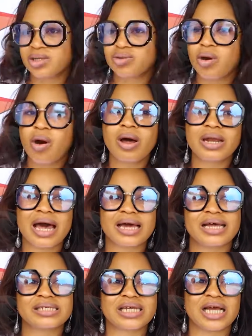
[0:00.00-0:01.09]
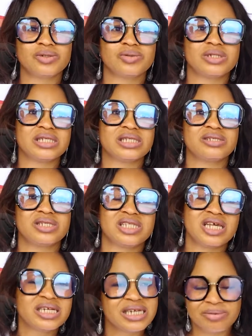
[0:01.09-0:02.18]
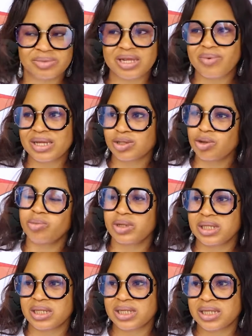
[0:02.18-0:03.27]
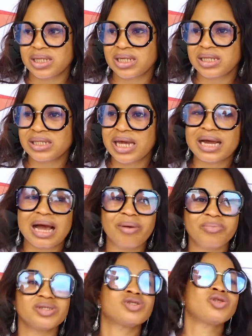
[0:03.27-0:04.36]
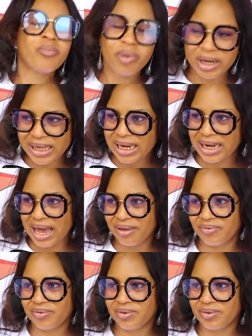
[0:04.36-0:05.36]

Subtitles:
So all our girl child should see themselves as somebody that can be somebody in life,